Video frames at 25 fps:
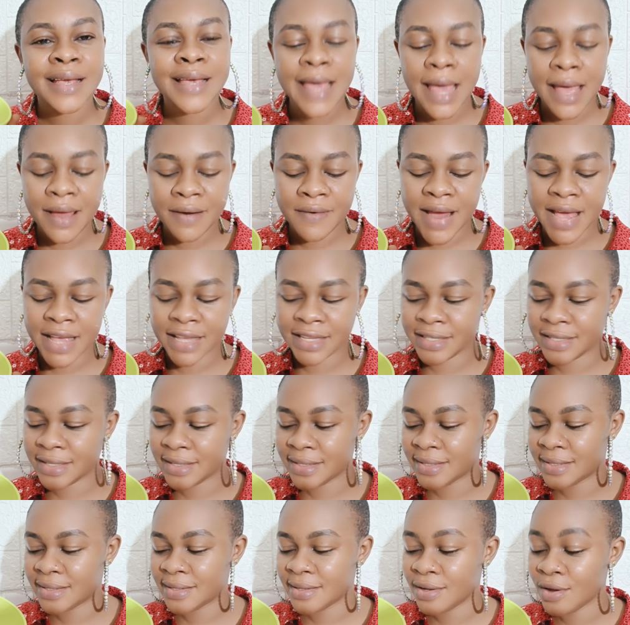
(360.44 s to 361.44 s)
get
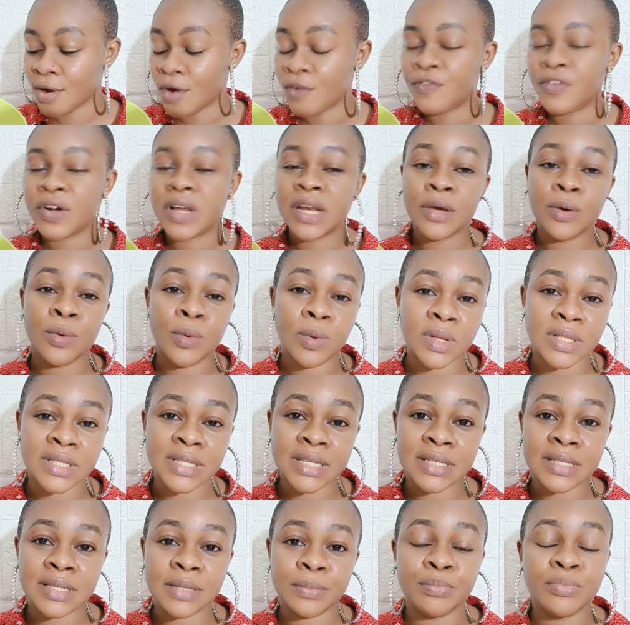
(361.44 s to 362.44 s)
rice of any
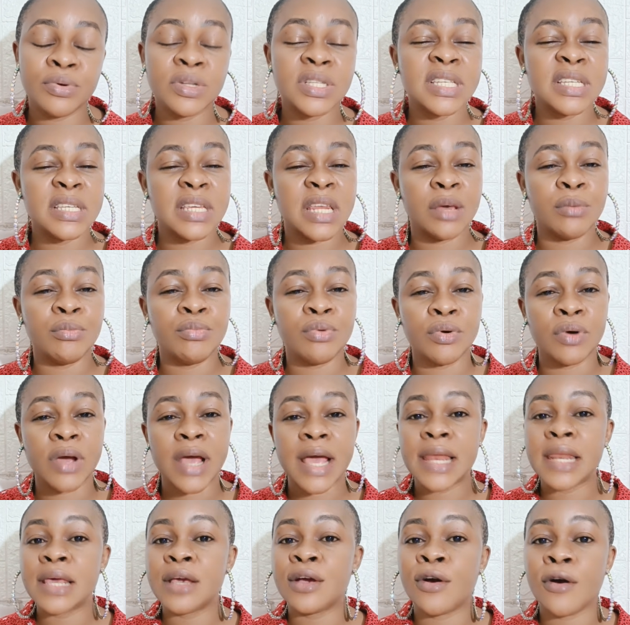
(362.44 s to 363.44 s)
quantity, put in a bowl,
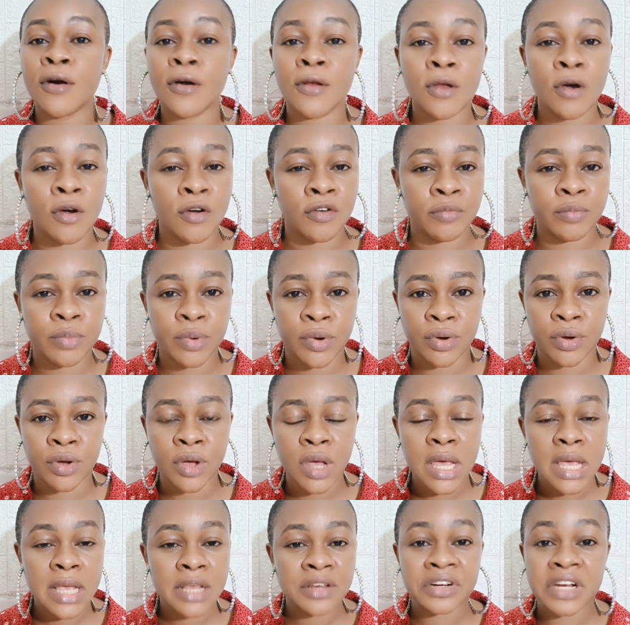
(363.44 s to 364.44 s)
any color of bowl,
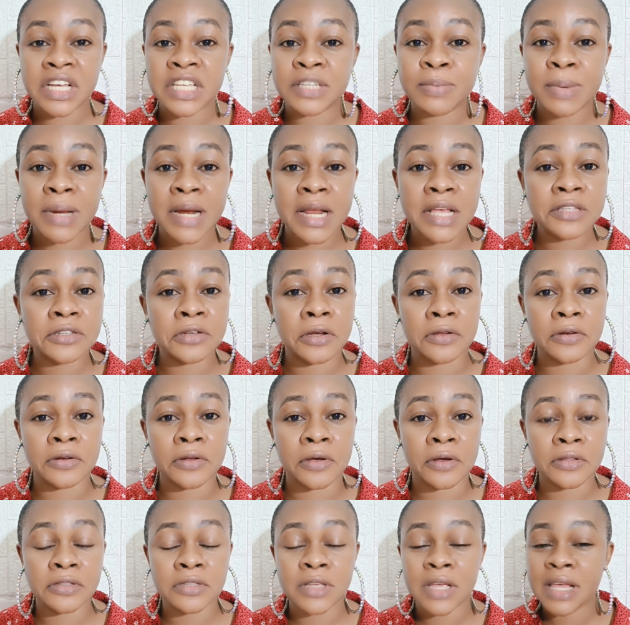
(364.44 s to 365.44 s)
transparent or
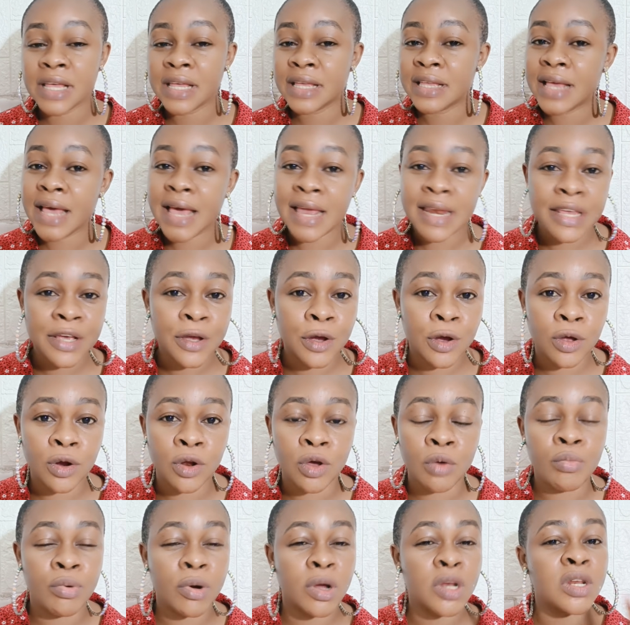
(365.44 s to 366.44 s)
not, any
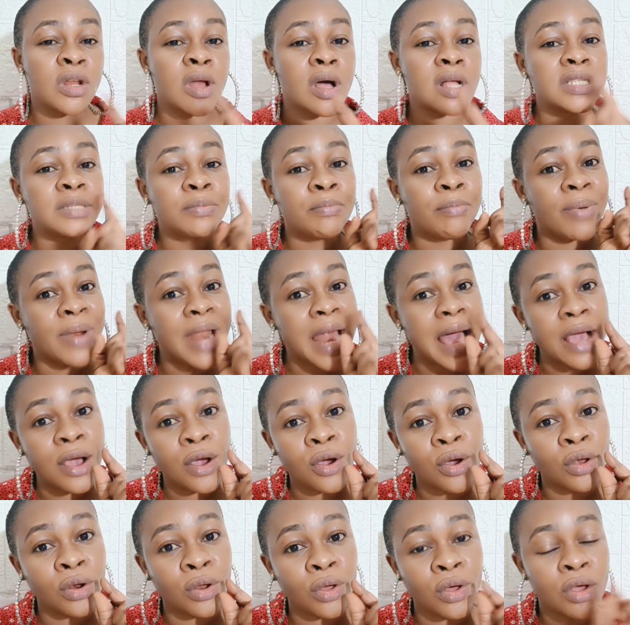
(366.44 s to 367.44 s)
color, but not
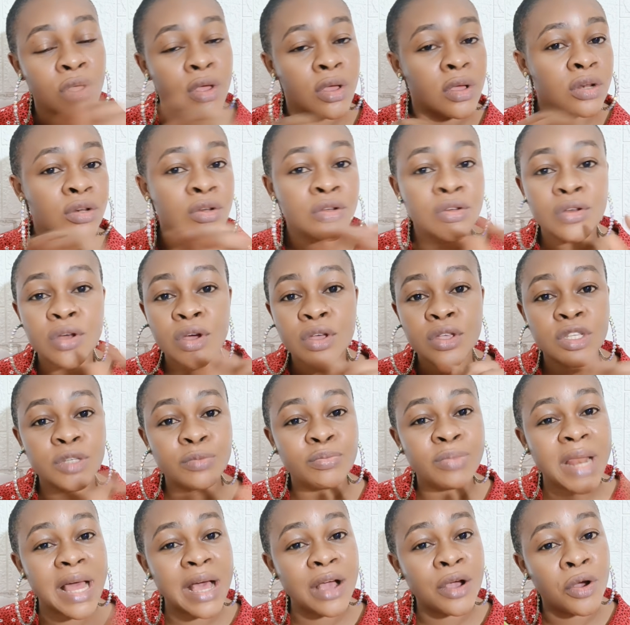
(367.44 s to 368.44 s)
black color. Do not
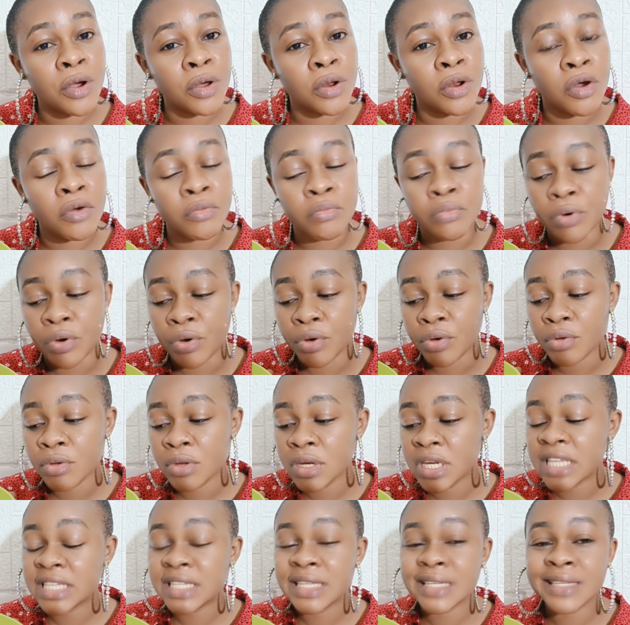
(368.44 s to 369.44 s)
use black color bowl.
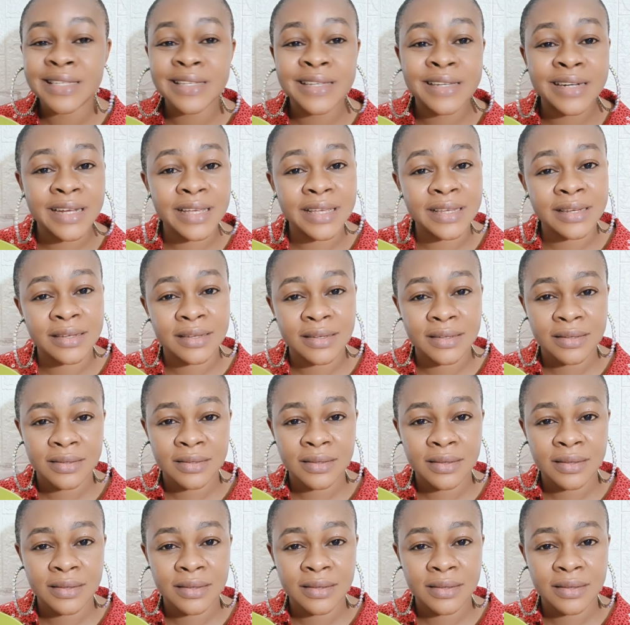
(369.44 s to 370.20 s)
This is green.